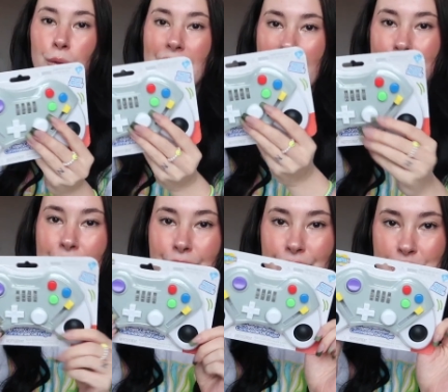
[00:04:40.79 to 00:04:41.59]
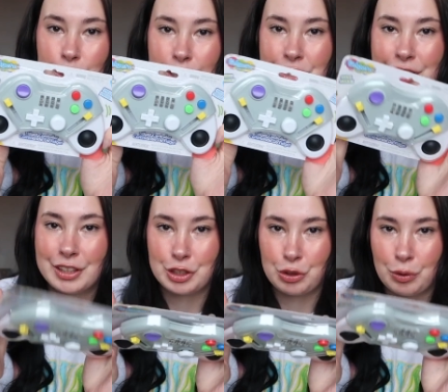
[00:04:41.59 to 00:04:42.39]
We have a fidget
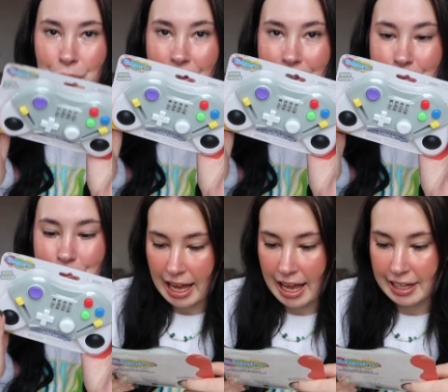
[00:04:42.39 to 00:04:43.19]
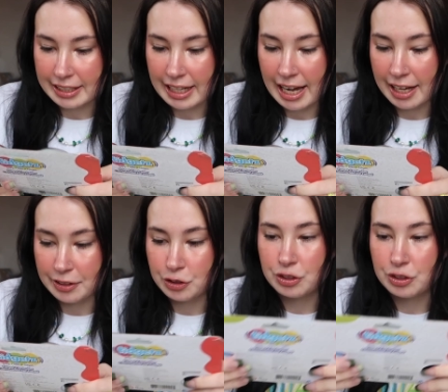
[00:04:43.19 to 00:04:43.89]
controller. and it has